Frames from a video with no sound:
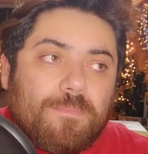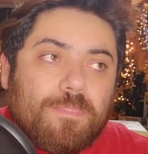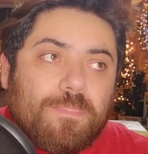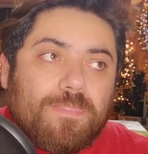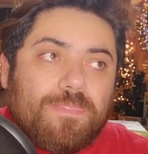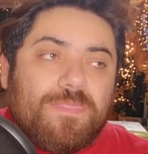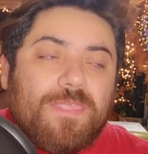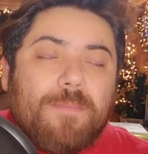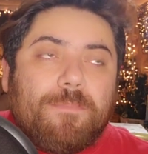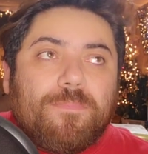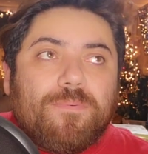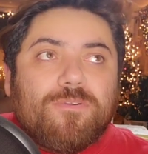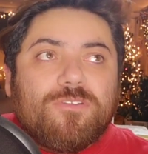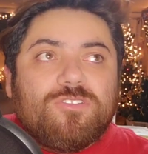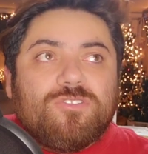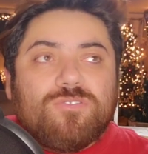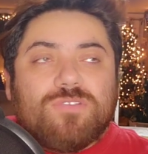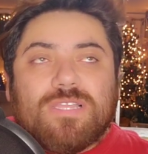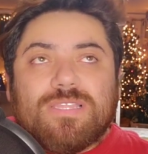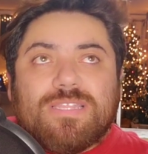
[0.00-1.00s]

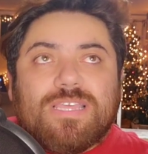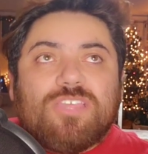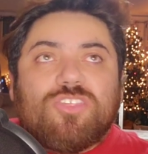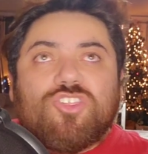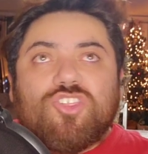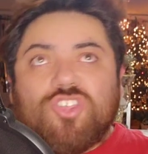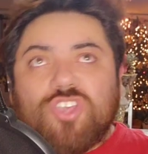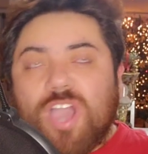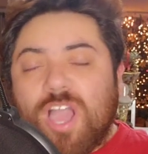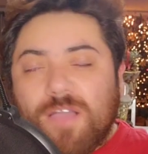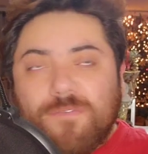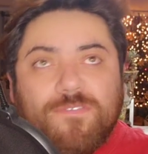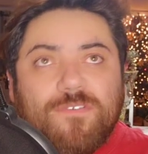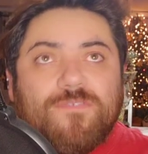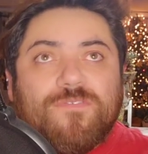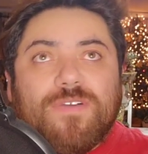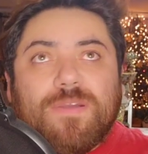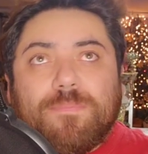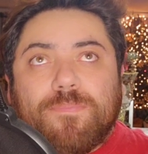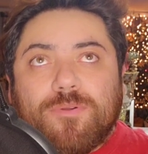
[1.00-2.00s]
the job
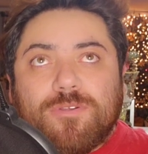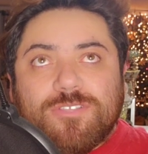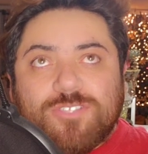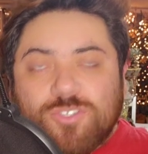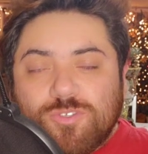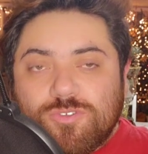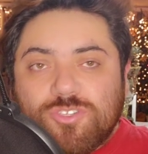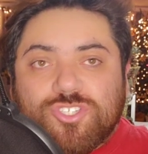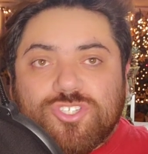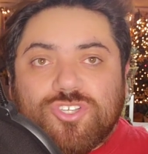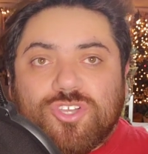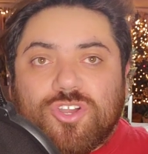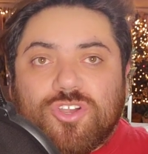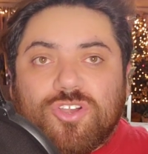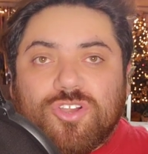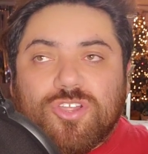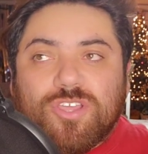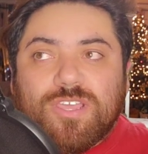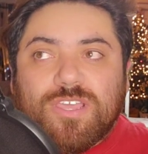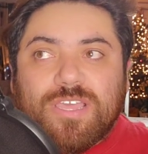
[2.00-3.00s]
of a
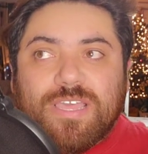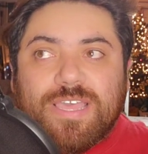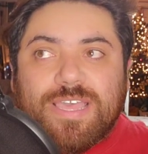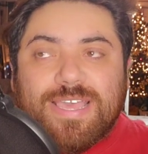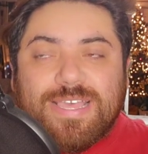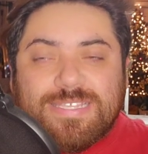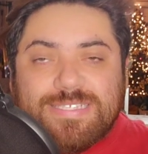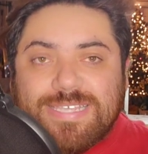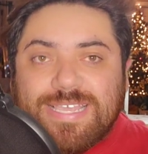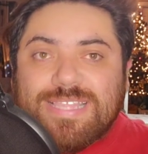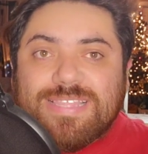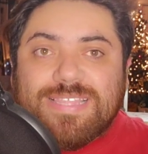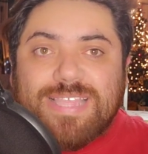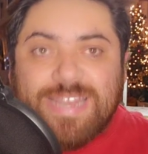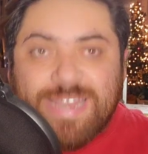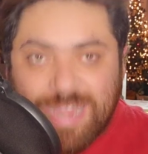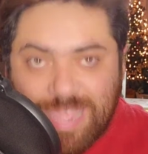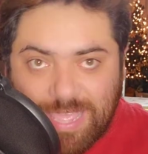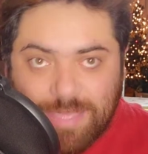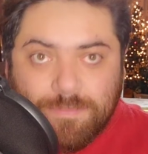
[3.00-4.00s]
producer is in the
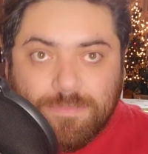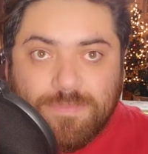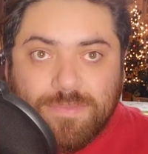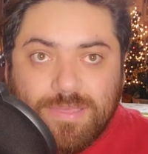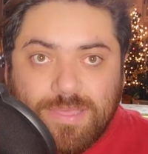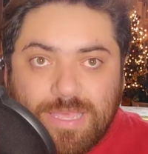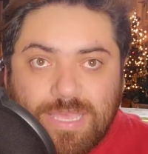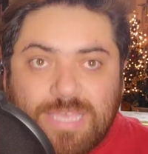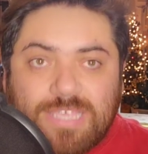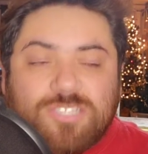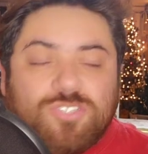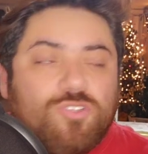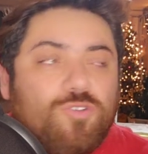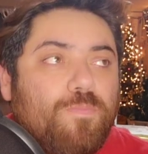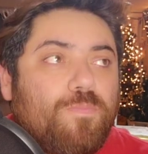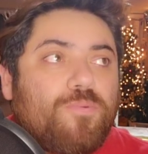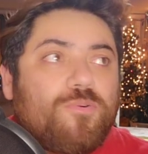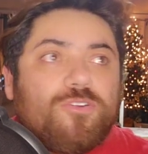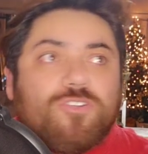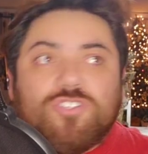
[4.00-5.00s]
name, is to
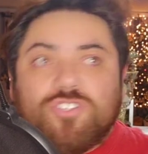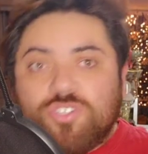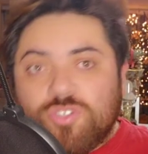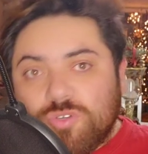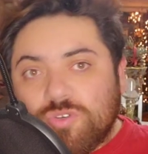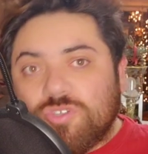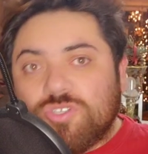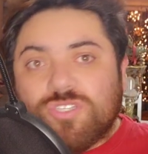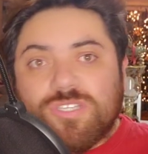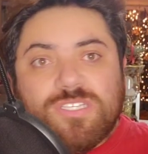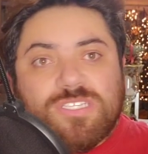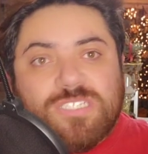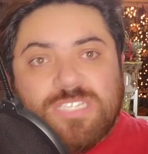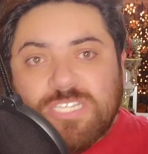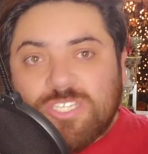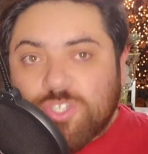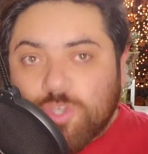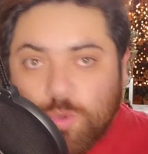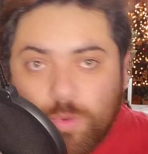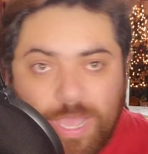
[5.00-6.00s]
produce
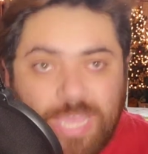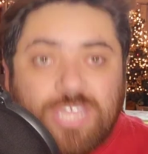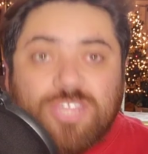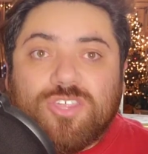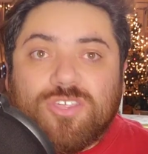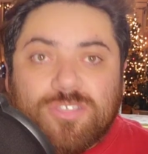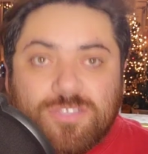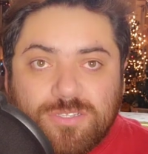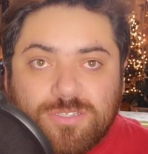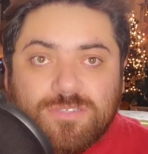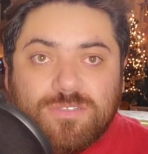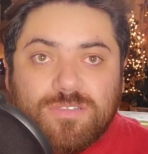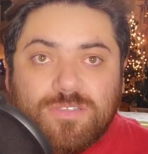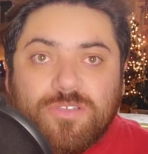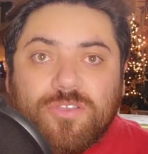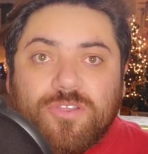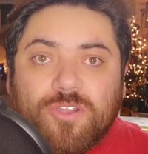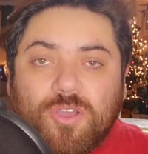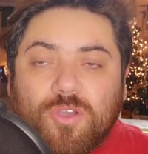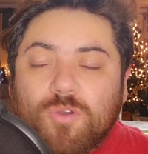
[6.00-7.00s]
situations,
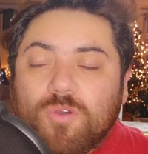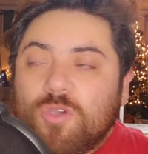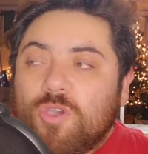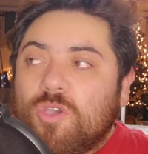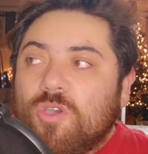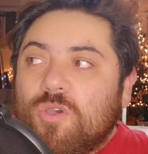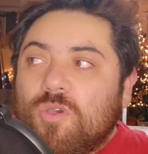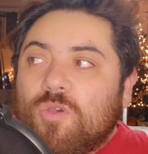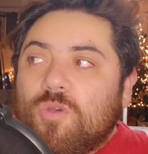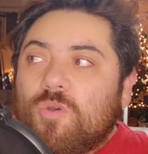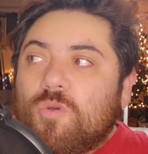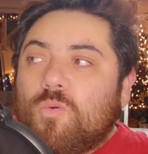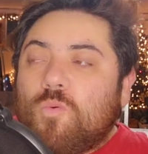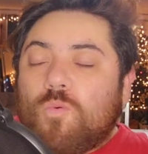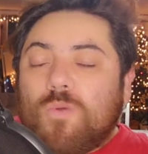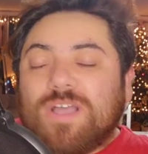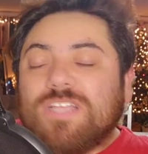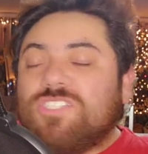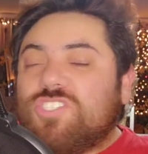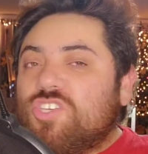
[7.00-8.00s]
you know?
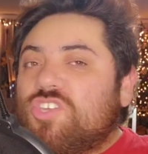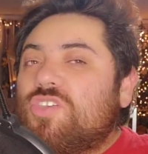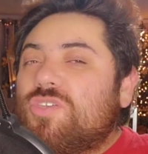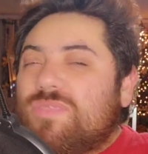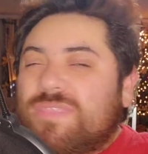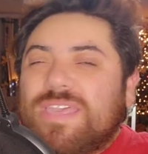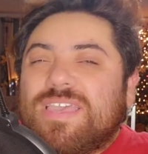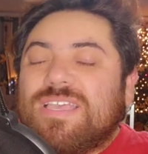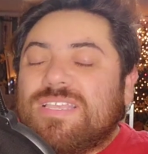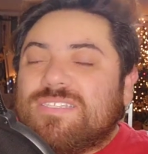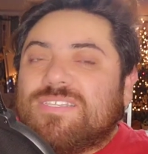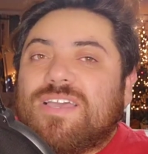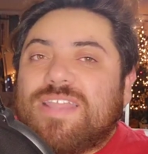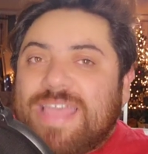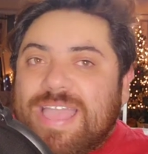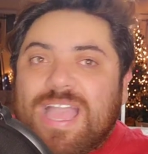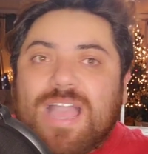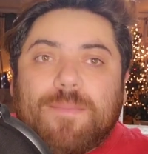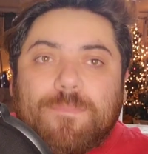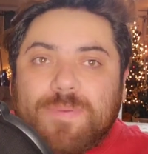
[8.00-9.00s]
What do you think is going to
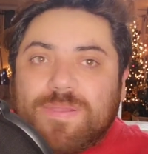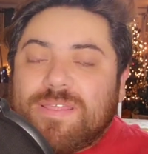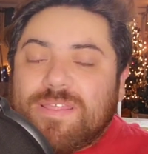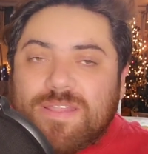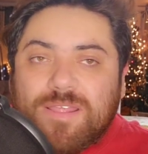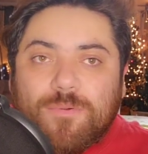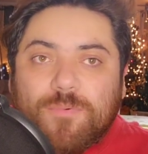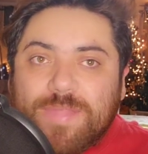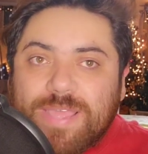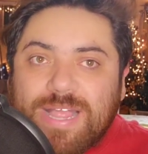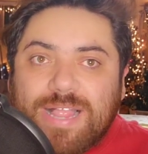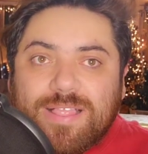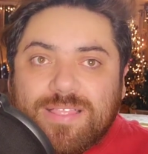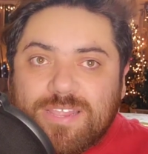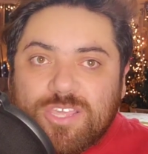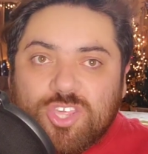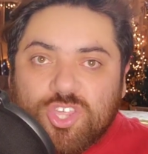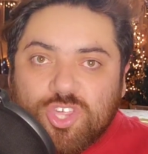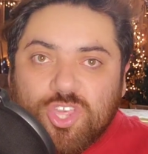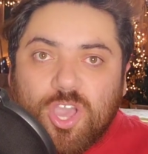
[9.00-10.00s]
happen in a
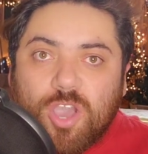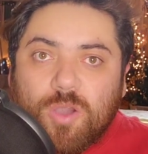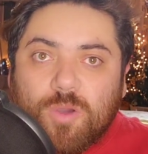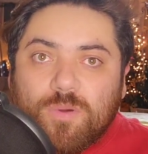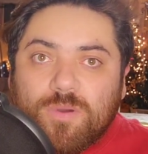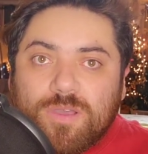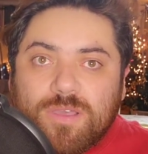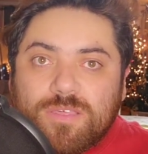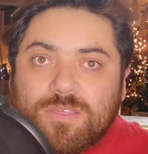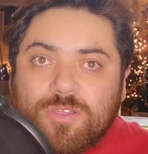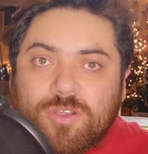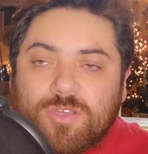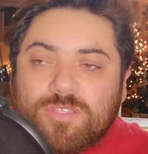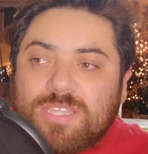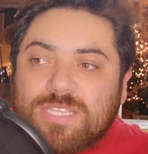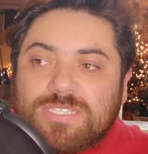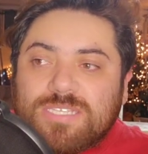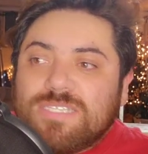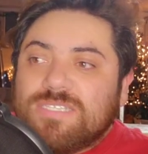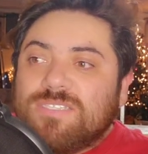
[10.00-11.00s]
reality show? You know,
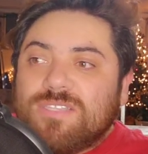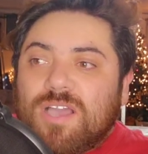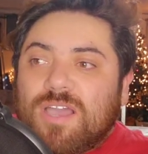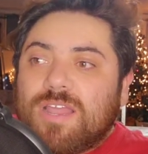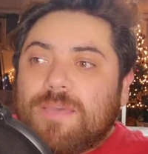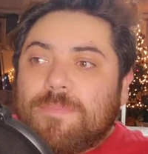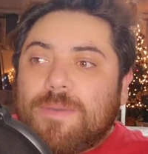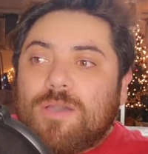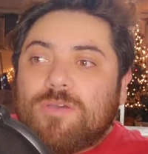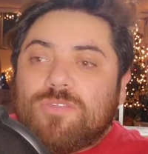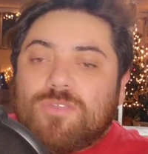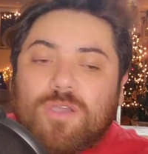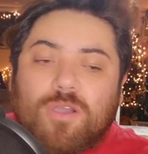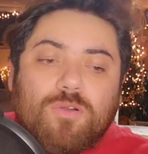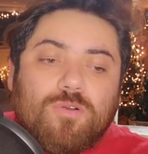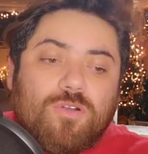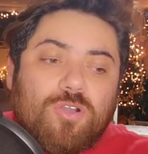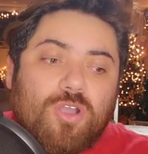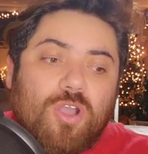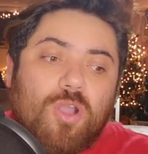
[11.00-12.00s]
this is not about,
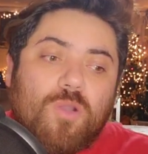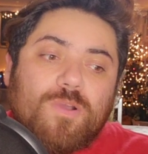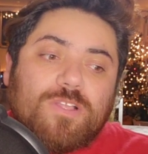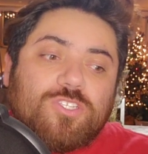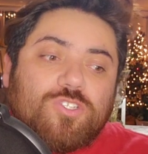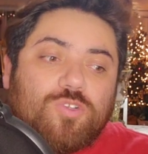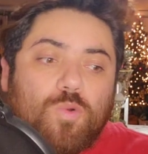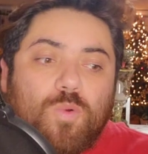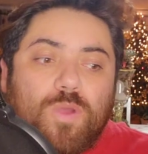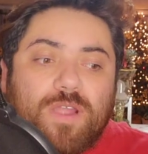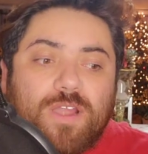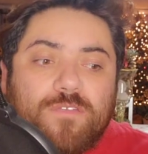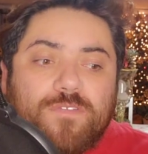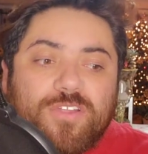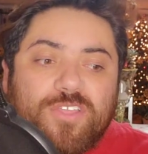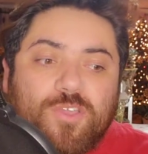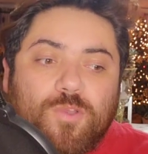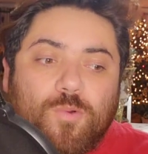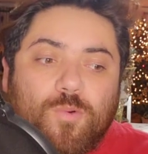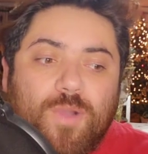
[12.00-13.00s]
oh, go and do whatever
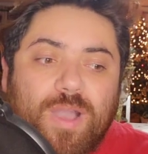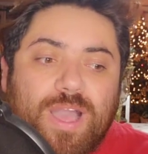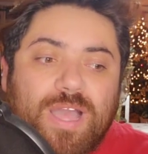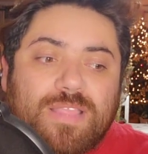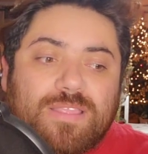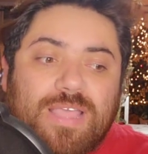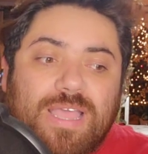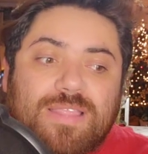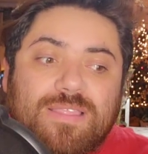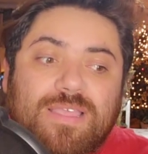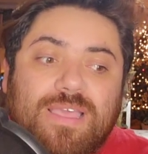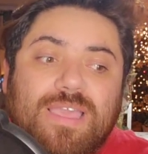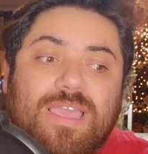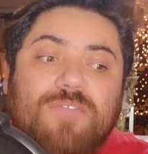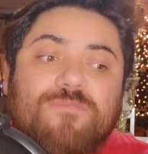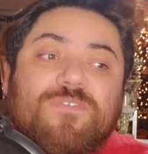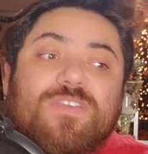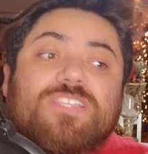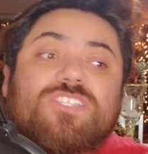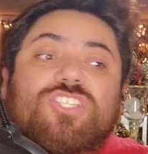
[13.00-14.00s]
you want, and
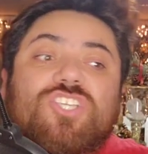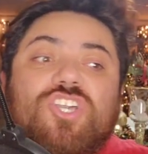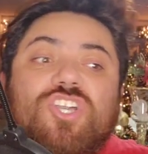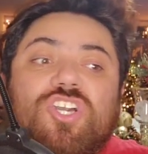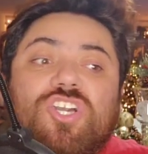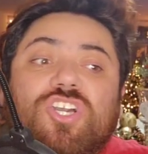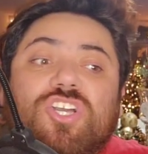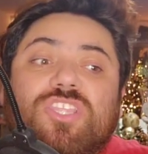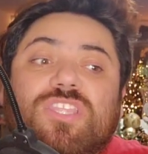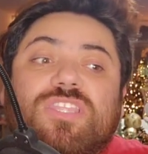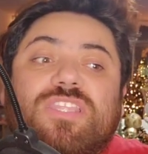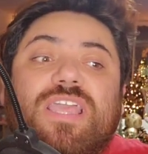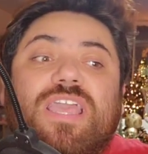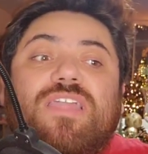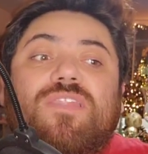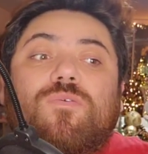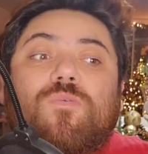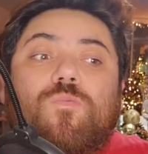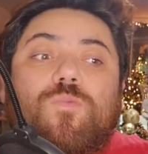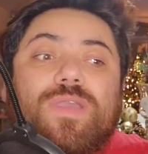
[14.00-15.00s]
if it's good,
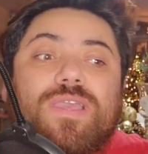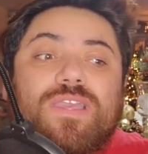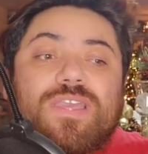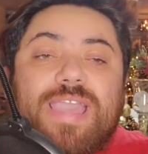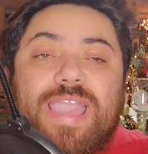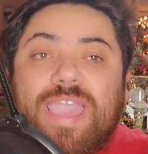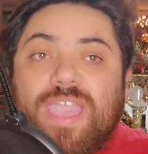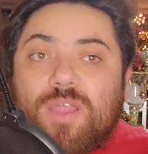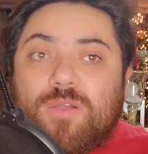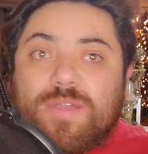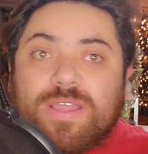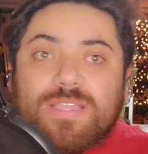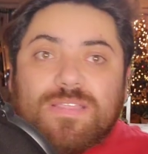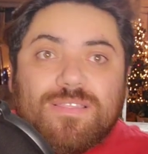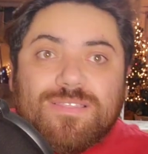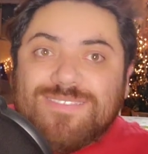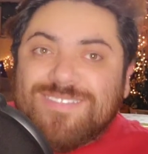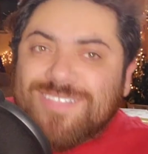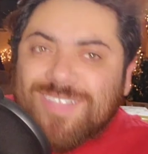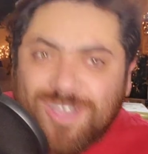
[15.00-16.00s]
then we air
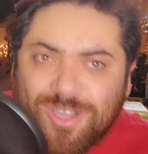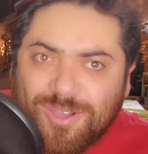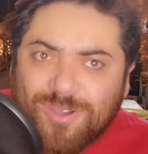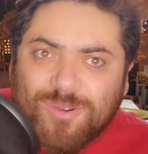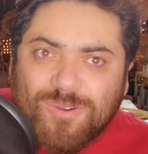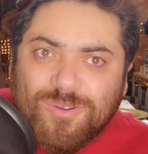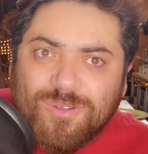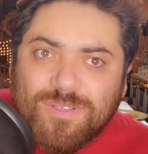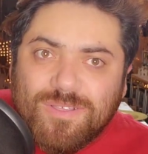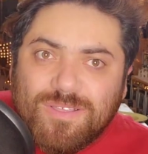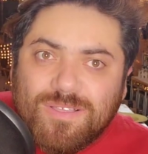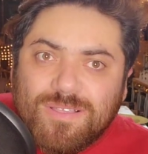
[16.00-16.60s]
it. No.